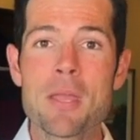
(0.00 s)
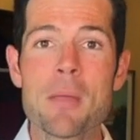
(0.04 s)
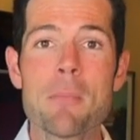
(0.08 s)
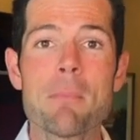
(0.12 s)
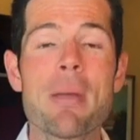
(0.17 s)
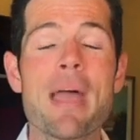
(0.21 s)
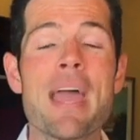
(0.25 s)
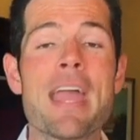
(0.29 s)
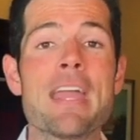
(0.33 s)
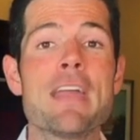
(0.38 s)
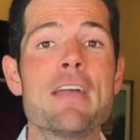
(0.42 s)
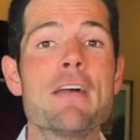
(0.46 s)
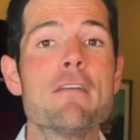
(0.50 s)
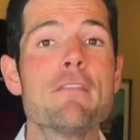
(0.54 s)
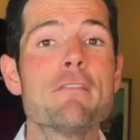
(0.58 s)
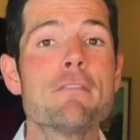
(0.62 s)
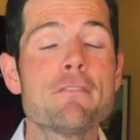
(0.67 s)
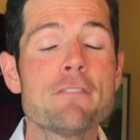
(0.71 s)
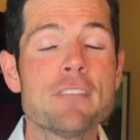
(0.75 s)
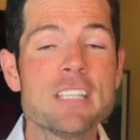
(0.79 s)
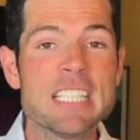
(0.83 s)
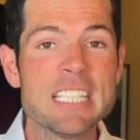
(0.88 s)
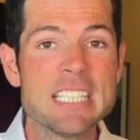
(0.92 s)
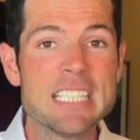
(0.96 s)
pay
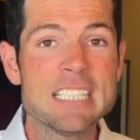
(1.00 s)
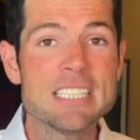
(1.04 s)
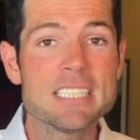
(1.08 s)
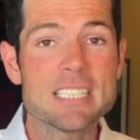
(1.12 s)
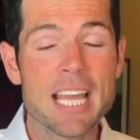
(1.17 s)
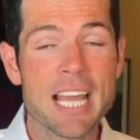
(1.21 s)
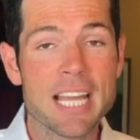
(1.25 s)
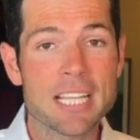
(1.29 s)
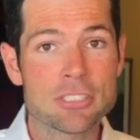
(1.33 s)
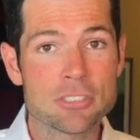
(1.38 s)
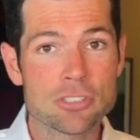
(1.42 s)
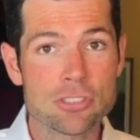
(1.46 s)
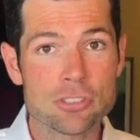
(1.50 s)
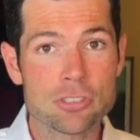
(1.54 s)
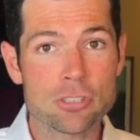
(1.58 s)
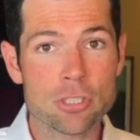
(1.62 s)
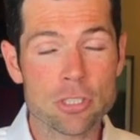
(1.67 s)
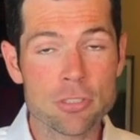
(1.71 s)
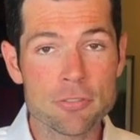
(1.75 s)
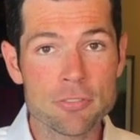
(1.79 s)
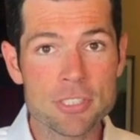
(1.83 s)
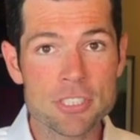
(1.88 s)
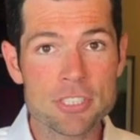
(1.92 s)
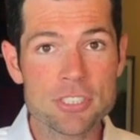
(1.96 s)
fees and
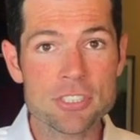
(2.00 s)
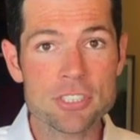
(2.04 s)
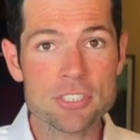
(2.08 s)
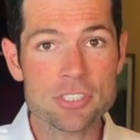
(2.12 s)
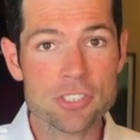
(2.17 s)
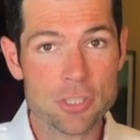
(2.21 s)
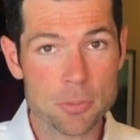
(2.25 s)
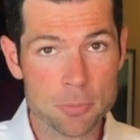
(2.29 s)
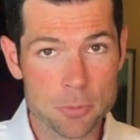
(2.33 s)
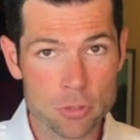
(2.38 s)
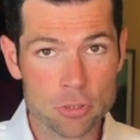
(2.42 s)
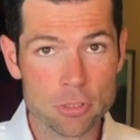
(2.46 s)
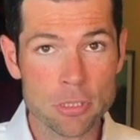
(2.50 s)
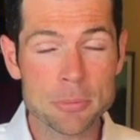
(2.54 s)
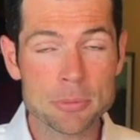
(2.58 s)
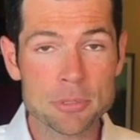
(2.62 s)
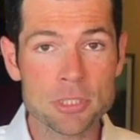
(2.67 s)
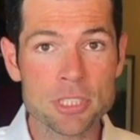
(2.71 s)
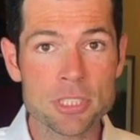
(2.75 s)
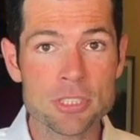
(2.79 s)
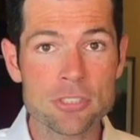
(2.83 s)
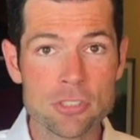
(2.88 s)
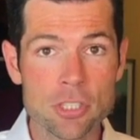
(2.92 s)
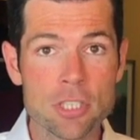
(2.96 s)

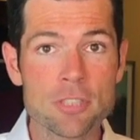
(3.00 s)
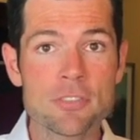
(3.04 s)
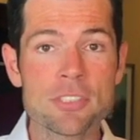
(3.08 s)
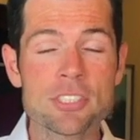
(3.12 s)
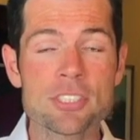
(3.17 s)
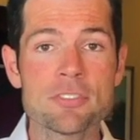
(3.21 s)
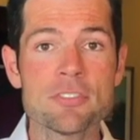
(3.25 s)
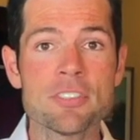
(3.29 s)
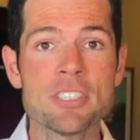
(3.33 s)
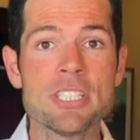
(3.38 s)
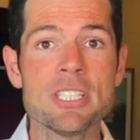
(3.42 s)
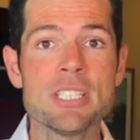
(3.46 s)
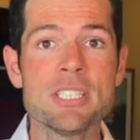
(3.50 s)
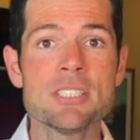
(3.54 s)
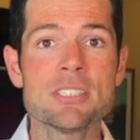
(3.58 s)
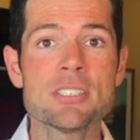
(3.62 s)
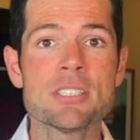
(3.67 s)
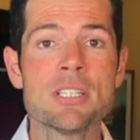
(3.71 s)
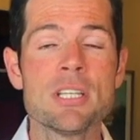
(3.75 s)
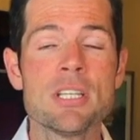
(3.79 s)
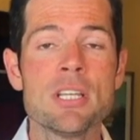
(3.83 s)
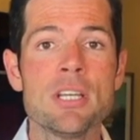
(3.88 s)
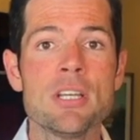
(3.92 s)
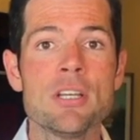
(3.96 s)
subscription service fees
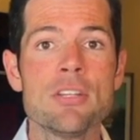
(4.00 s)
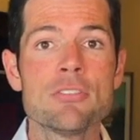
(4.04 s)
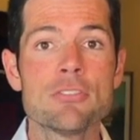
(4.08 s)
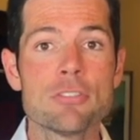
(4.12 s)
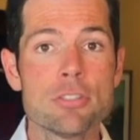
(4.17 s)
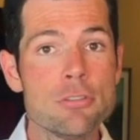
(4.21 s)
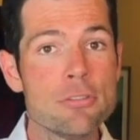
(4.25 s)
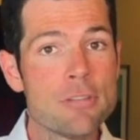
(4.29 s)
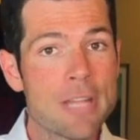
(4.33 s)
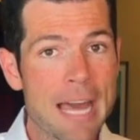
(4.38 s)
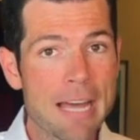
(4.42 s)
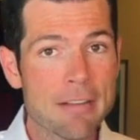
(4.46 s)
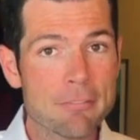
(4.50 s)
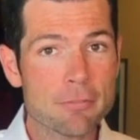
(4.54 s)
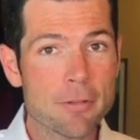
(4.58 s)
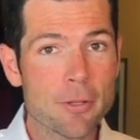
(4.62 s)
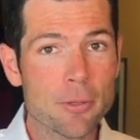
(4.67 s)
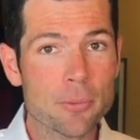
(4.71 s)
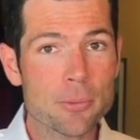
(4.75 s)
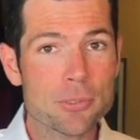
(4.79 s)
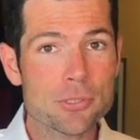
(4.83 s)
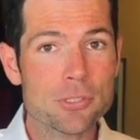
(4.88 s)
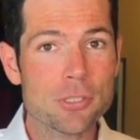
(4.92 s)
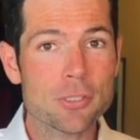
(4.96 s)
to that
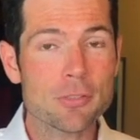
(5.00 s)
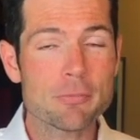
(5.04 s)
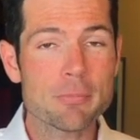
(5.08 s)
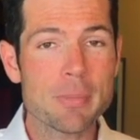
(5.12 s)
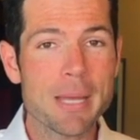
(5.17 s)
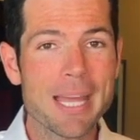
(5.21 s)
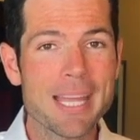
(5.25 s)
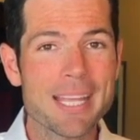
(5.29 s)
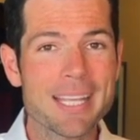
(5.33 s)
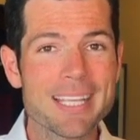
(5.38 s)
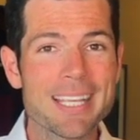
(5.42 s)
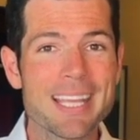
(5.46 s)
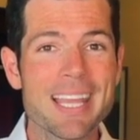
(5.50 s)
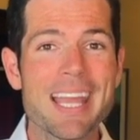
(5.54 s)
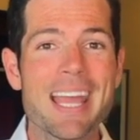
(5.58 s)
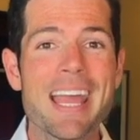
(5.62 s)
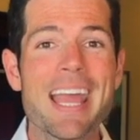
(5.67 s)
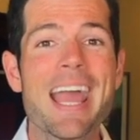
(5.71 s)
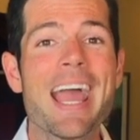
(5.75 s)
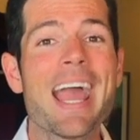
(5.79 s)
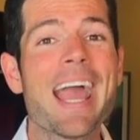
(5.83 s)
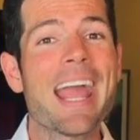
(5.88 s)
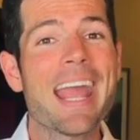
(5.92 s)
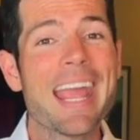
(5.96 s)
Federal Reserve Bank,
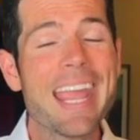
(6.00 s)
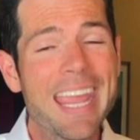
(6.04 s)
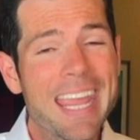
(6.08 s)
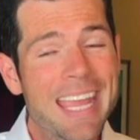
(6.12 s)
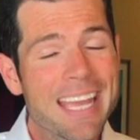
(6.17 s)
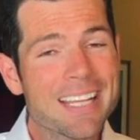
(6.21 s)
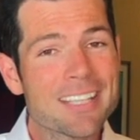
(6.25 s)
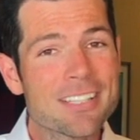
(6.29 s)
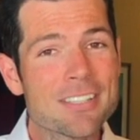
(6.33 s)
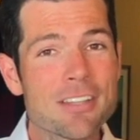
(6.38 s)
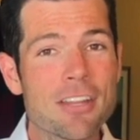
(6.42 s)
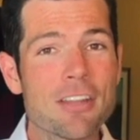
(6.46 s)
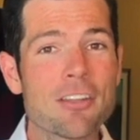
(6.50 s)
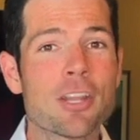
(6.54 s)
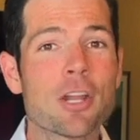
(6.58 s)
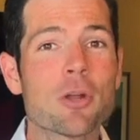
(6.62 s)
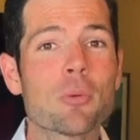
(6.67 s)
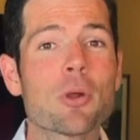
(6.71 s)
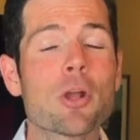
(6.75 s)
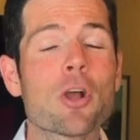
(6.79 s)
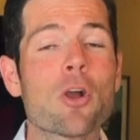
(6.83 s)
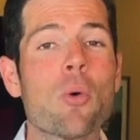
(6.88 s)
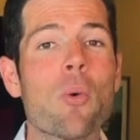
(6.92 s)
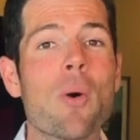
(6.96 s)
and they're
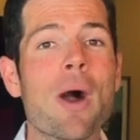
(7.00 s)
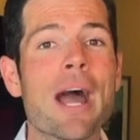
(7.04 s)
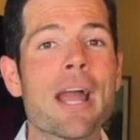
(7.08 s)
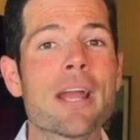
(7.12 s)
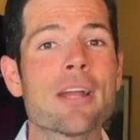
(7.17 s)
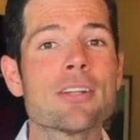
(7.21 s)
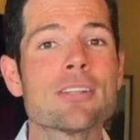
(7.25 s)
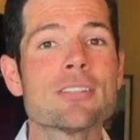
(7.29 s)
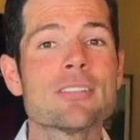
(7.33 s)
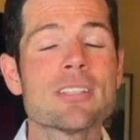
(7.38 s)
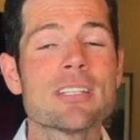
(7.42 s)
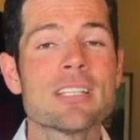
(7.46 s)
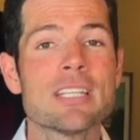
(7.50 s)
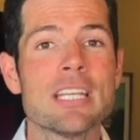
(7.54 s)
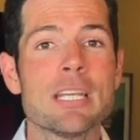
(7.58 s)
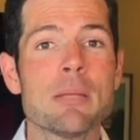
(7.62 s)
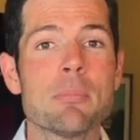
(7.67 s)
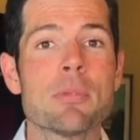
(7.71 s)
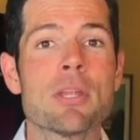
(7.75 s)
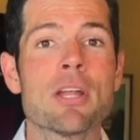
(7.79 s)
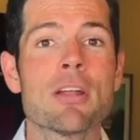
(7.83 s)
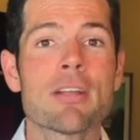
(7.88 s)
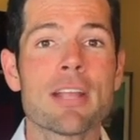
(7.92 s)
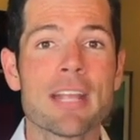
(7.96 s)
required to
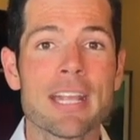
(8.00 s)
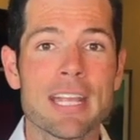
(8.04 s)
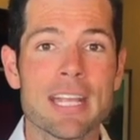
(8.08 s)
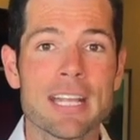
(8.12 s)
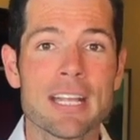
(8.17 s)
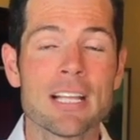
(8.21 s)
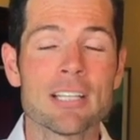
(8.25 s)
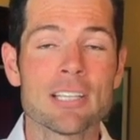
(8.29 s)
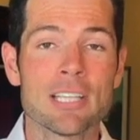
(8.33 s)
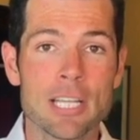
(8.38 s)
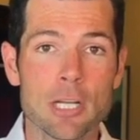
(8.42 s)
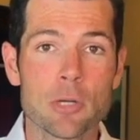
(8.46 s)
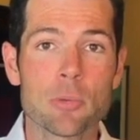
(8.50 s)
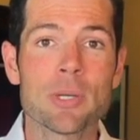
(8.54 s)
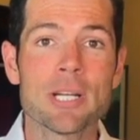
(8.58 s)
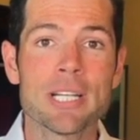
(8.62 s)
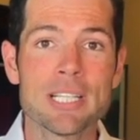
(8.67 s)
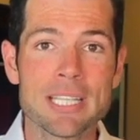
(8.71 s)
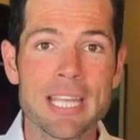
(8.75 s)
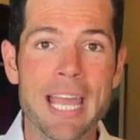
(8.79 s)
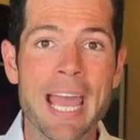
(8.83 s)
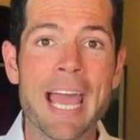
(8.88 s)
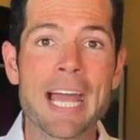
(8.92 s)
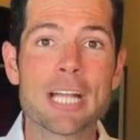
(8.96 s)
keep their liquid
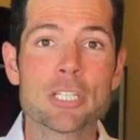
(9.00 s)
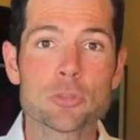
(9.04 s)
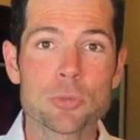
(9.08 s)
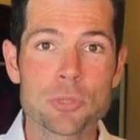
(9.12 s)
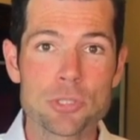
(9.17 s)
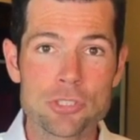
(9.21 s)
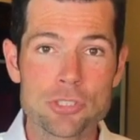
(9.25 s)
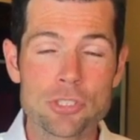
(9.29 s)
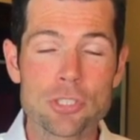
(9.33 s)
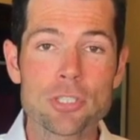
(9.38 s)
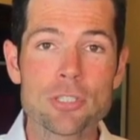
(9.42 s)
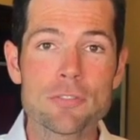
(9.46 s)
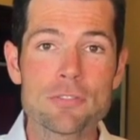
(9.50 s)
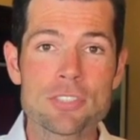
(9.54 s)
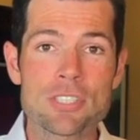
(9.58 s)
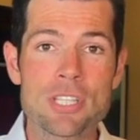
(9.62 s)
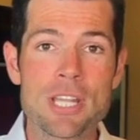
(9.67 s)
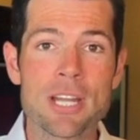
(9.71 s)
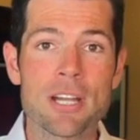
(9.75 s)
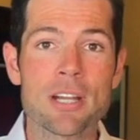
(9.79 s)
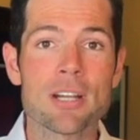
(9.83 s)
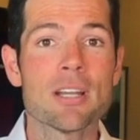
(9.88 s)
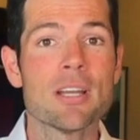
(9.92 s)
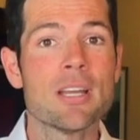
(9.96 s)
and cash reserves
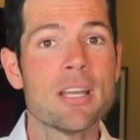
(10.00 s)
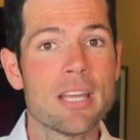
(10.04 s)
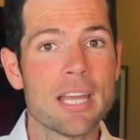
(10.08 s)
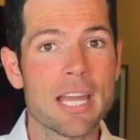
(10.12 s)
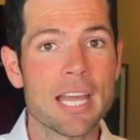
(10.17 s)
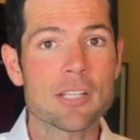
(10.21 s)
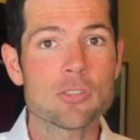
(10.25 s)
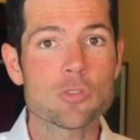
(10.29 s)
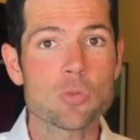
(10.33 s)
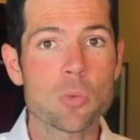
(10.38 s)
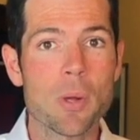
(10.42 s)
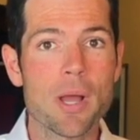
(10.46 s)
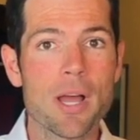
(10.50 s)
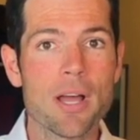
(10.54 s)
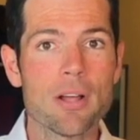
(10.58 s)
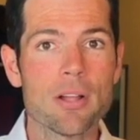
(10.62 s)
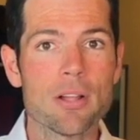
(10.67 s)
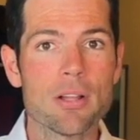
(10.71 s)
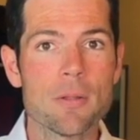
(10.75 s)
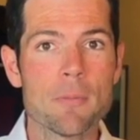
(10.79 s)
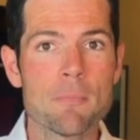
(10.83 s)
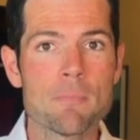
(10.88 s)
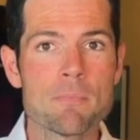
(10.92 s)
there as well.